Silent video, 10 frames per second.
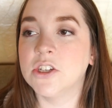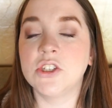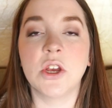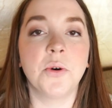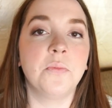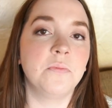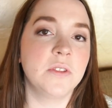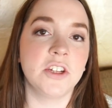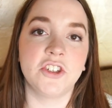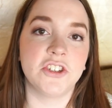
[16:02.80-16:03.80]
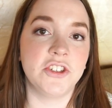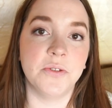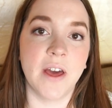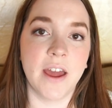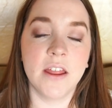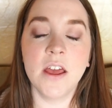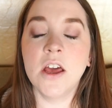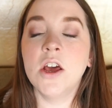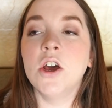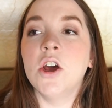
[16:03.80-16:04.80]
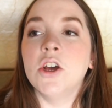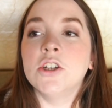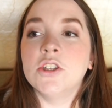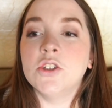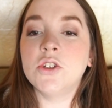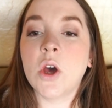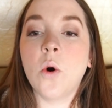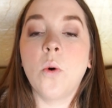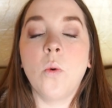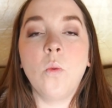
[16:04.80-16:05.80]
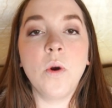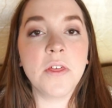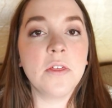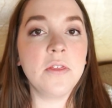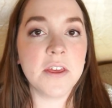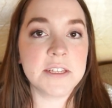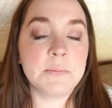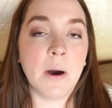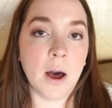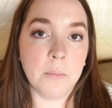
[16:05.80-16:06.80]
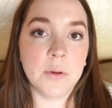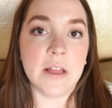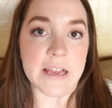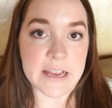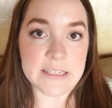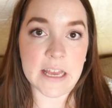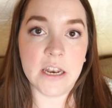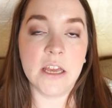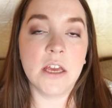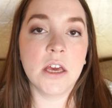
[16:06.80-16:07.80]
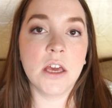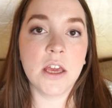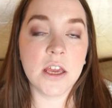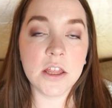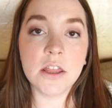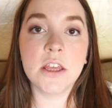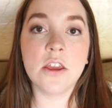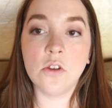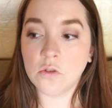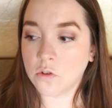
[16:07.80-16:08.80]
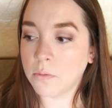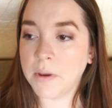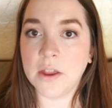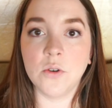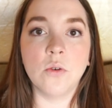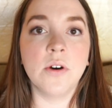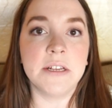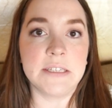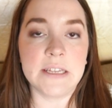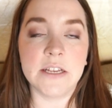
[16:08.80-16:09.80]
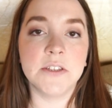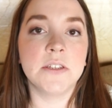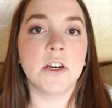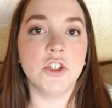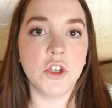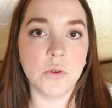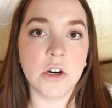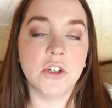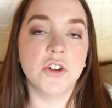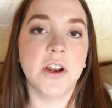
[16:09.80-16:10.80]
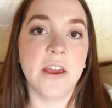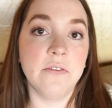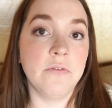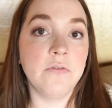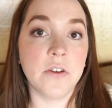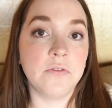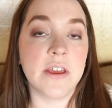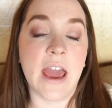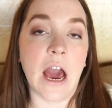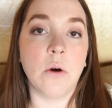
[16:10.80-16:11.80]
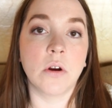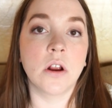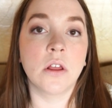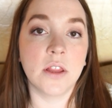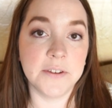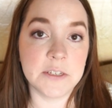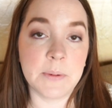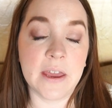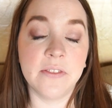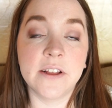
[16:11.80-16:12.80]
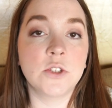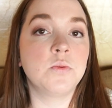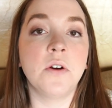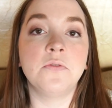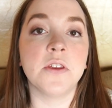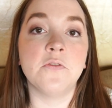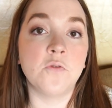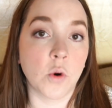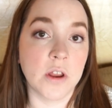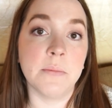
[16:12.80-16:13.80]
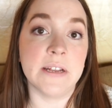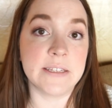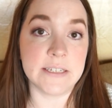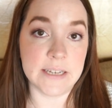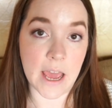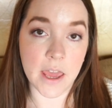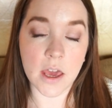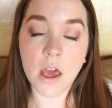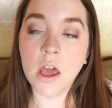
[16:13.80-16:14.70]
So let's just do that. So with this pump, like I said, in the user manual, it says a 250-hour lifespan. That's roughly 40 minutes a day.